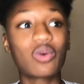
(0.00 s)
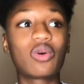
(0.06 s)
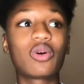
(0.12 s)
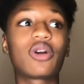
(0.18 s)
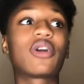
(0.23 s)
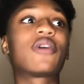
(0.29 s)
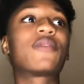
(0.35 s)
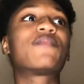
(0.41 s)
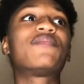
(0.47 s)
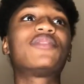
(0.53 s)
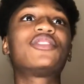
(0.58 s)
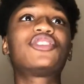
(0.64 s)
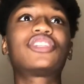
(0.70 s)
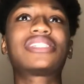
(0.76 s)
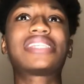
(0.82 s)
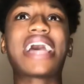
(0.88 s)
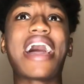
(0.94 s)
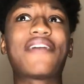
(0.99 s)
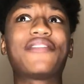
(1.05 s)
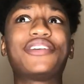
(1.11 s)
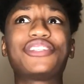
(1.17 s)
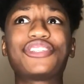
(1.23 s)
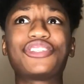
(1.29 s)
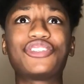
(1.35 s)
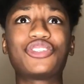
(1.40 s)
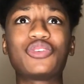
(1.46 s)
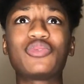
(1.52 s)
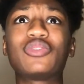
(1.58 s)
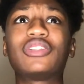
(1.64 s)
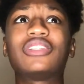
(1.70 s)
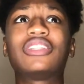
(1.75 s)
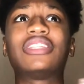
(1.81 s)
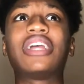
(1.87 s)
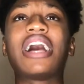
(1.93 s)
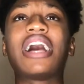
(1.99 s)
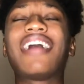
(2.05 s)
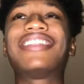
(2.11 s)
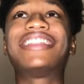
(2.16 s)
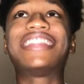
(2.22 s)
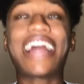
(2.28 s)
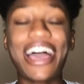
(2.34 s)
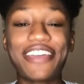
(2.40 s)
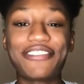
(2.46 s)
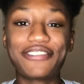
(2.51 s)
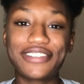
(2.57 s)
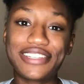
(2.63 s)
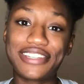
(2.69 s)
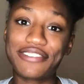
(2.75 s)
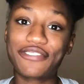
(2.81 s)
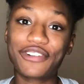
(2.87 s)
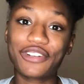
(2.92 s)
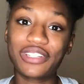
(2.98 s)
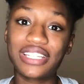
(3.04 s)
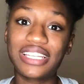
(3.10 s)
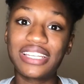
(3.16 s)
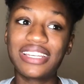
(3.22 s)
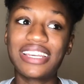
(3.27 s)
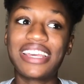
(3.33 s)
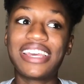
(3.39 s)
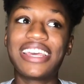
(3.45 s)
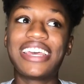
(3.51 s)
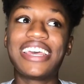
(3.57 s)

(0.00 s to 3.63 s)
or just having to do a life differently,